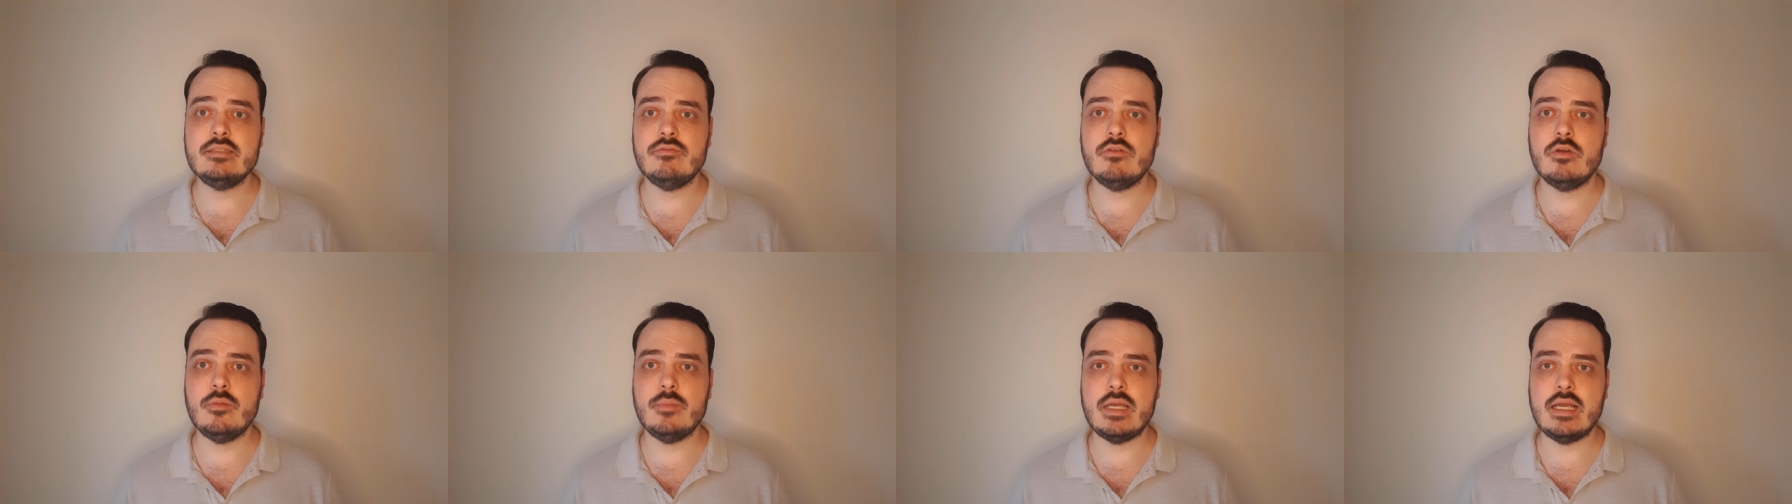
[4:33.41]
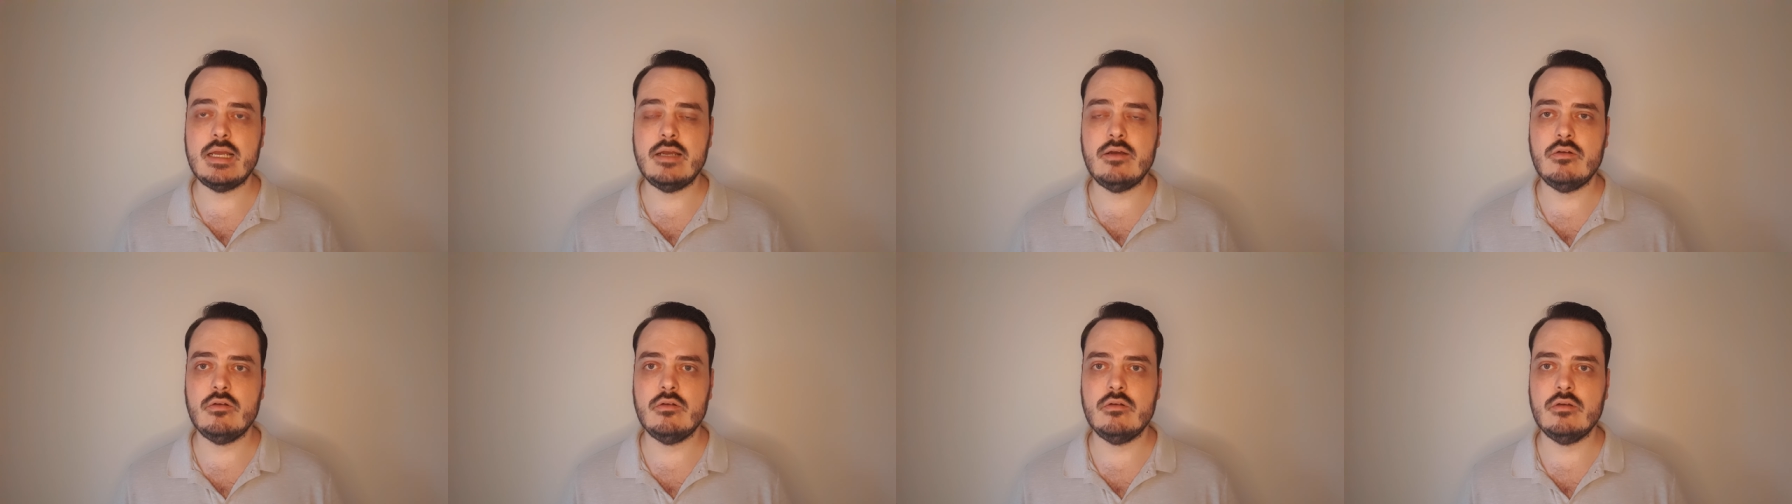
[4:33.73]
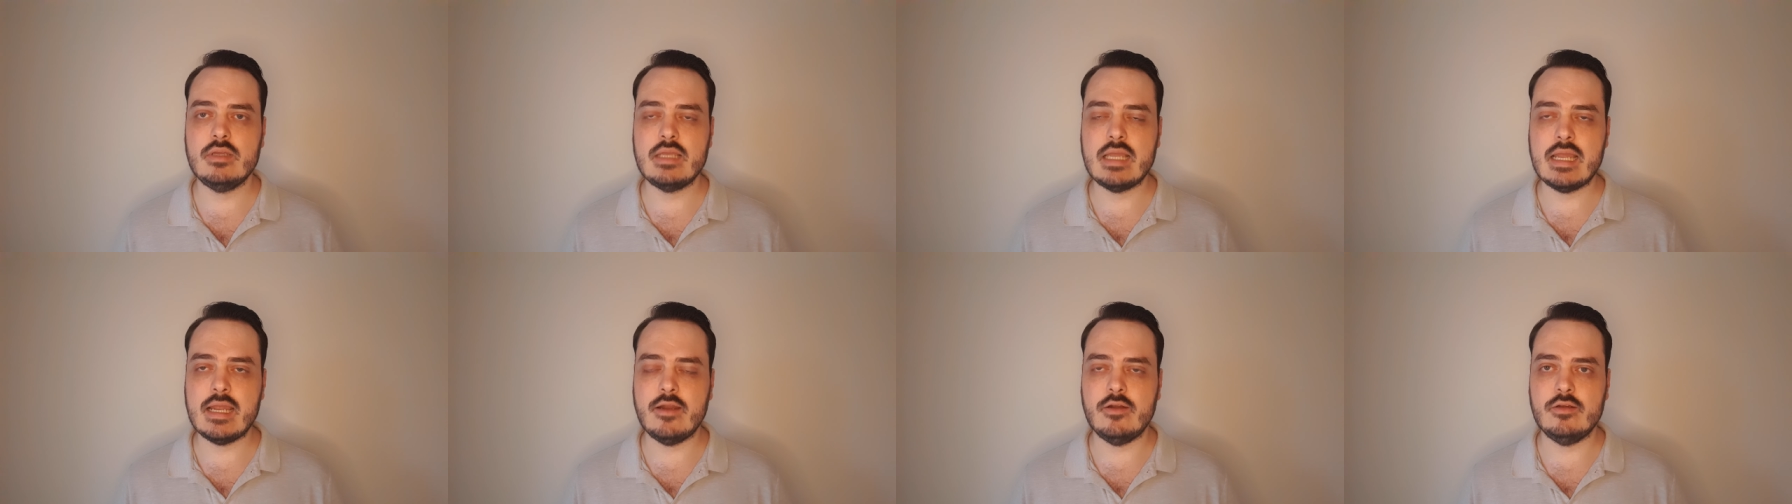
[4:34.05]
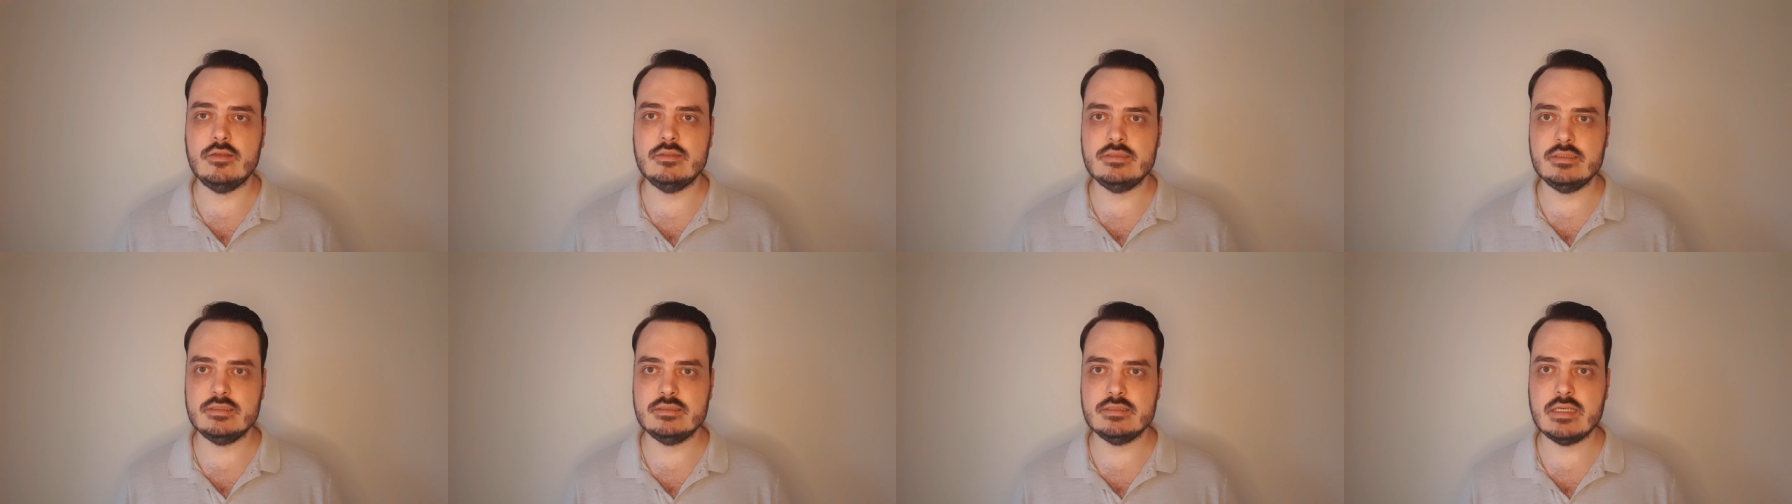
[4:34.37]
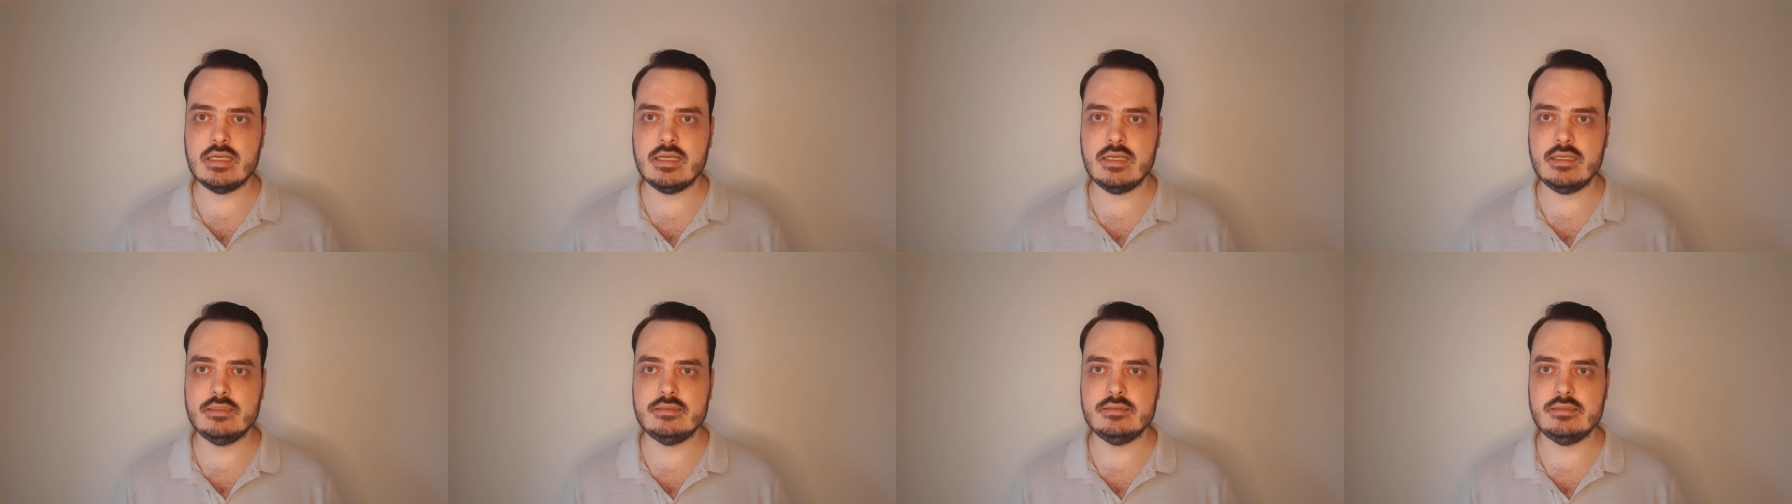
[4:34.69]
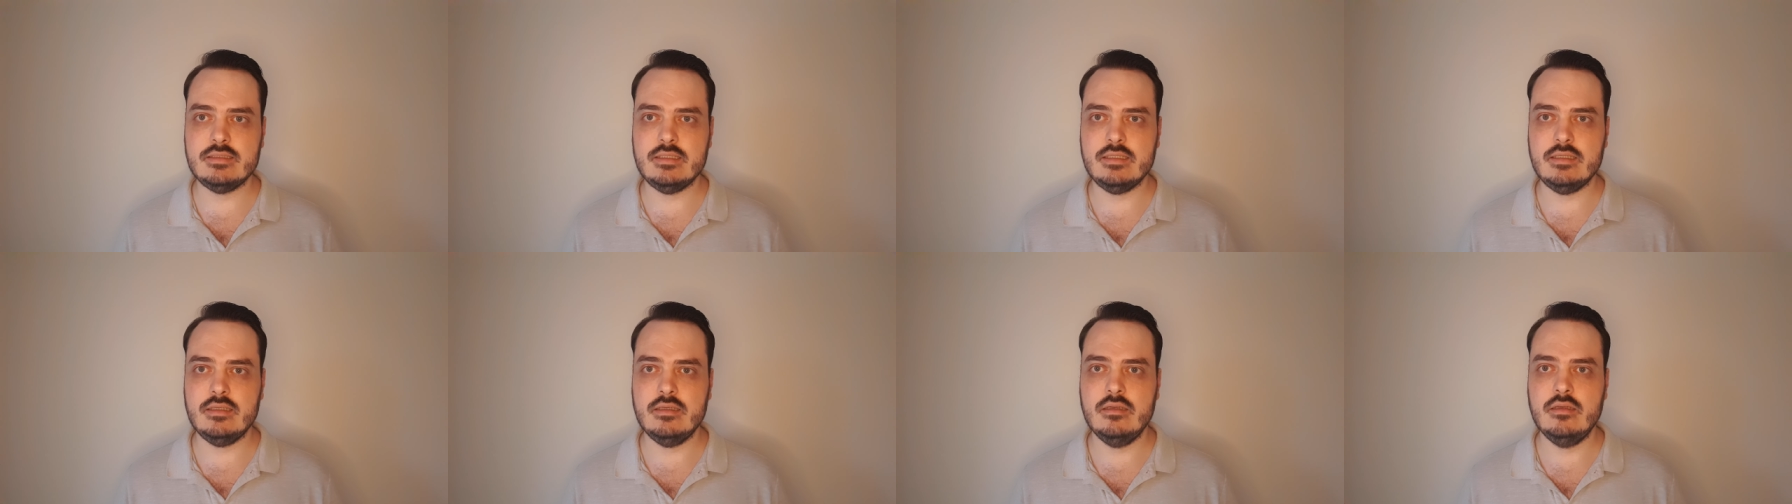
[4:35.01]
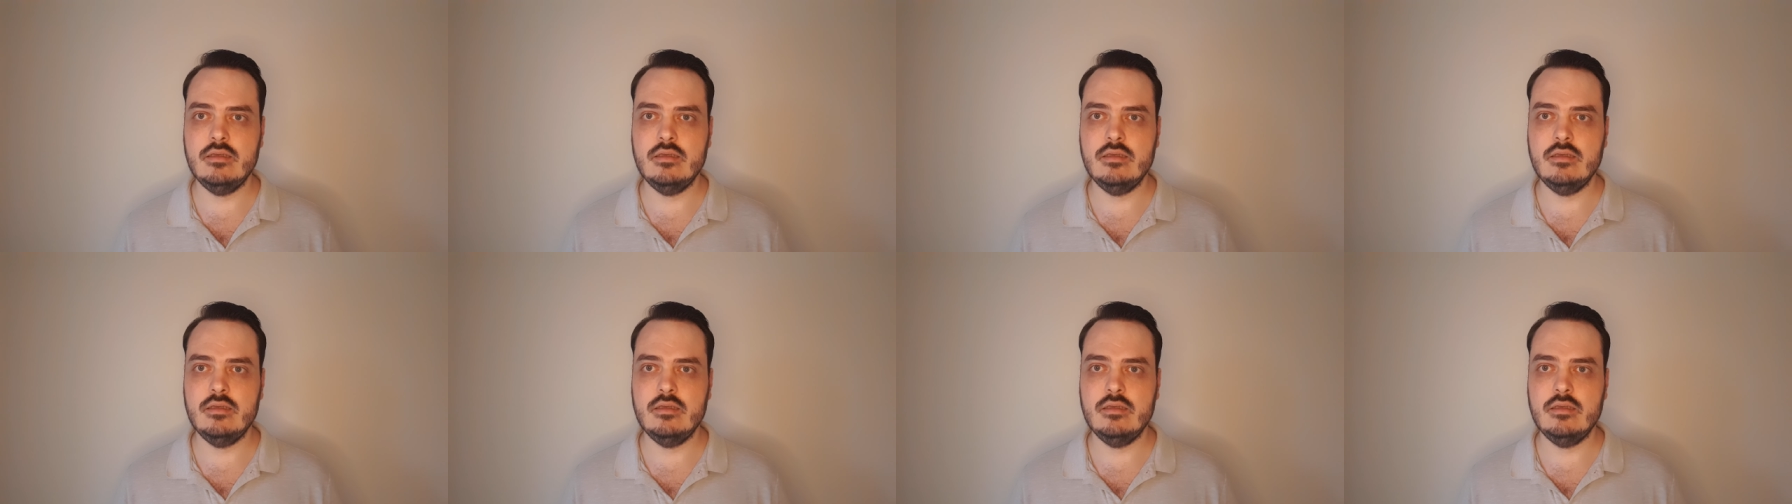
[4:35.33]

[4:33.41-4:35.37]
from our current society.